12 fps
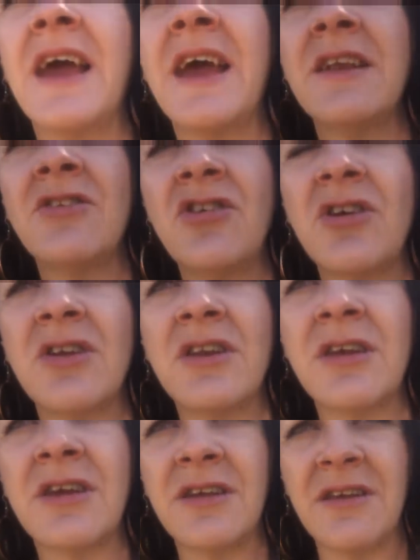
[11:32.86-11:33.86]
and
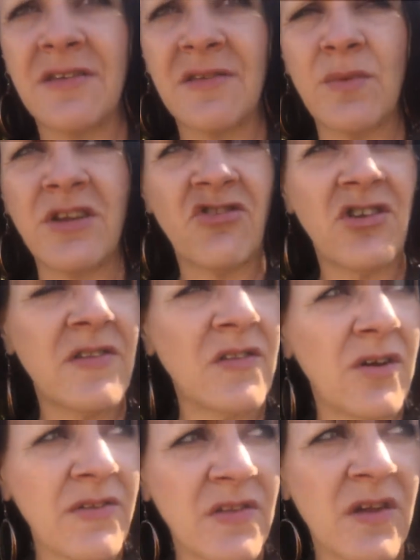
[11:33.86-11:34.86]
turn the
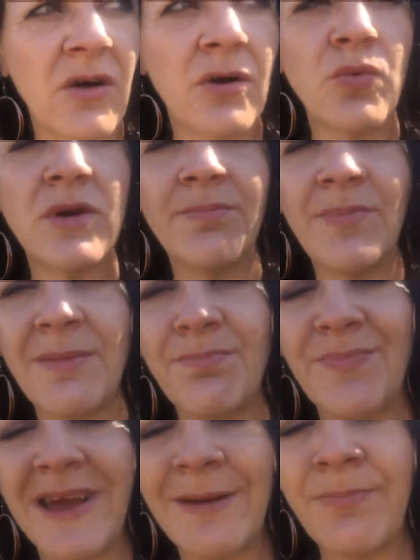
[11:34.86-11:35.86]
switches off so it wouldn't be
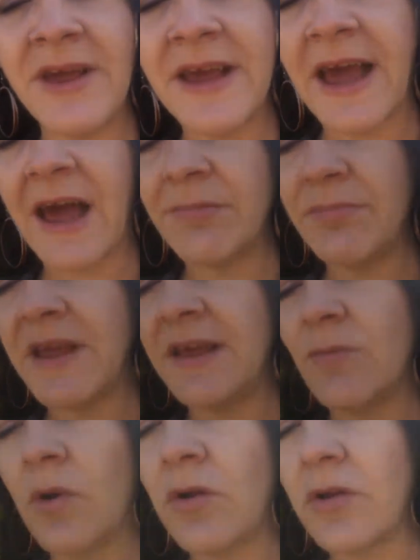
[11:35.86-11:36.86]
beeping at
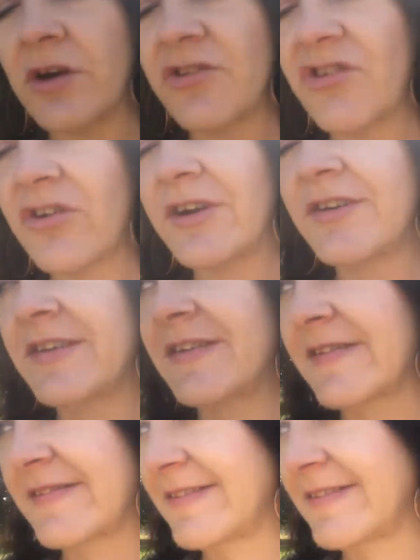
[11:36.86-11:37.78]
me while I tried to